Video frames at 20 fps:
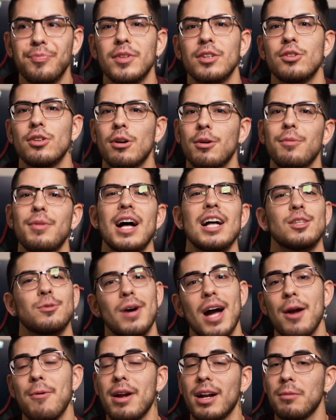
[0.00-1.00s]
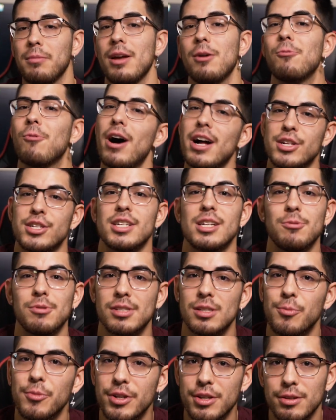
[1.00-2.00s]
So that's why I recommend watching it with
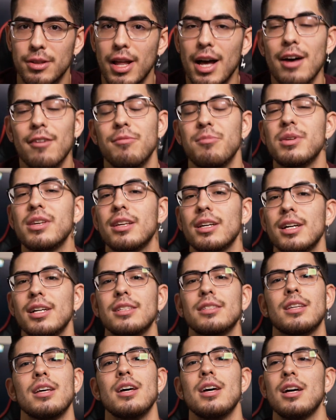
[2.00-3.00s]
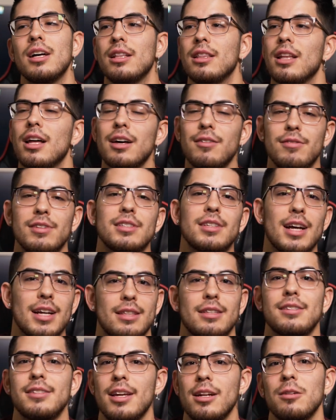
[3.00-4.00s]
someone you love because love is
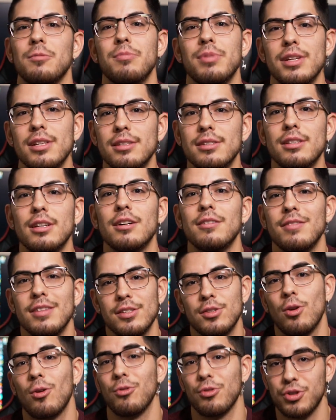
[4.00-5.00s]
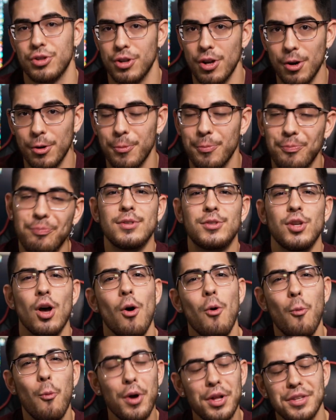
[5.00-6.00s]
at the centerpiece of this whole show.
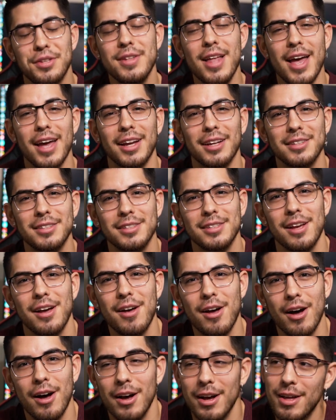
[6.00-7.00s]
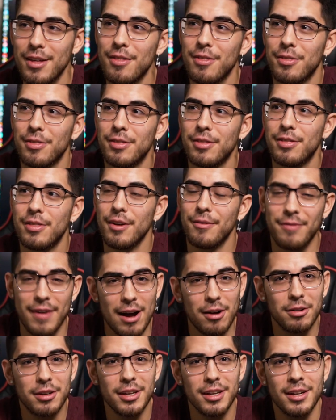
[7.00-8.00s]
So what's next? Uh, the
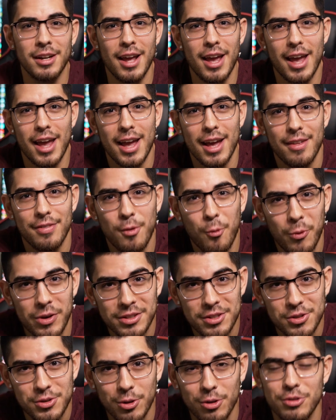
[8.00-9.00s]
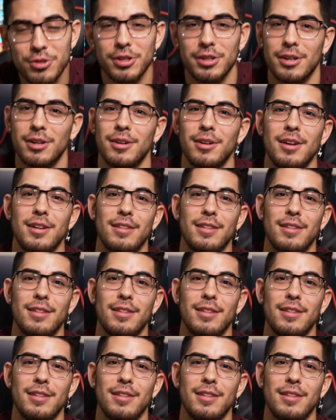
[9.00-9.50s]
Falcon and the Winter Soldier.